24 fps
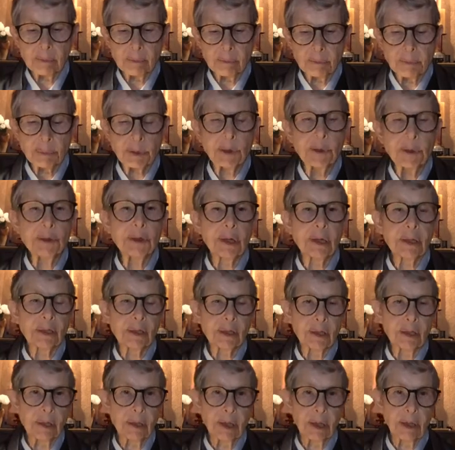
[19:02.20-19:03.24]

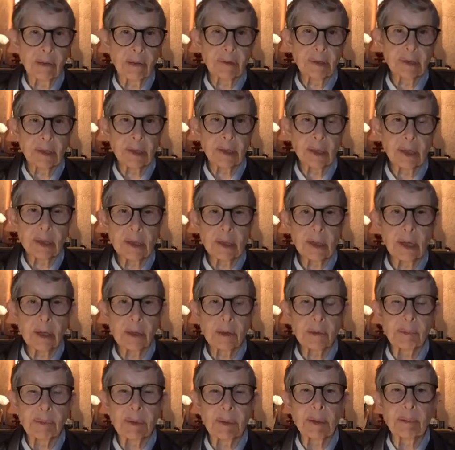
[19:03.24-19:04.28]
projection of it onto
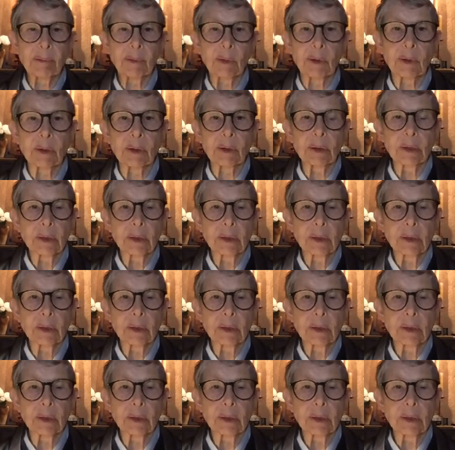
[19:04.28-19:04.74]
other people.